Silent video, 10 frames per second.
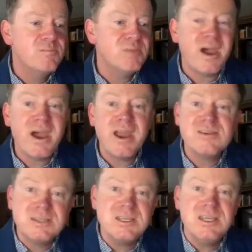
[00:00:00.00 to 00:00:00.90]
been
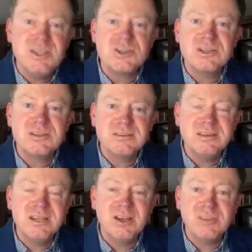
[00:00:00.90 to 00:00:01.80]
hired to teach,
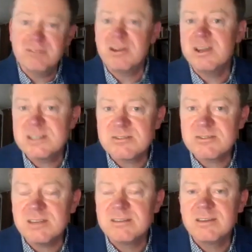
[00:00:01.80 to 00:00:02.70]
literary
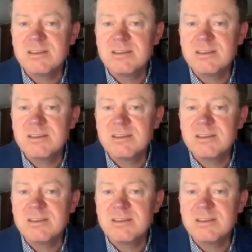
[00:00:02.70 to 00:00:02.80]
history,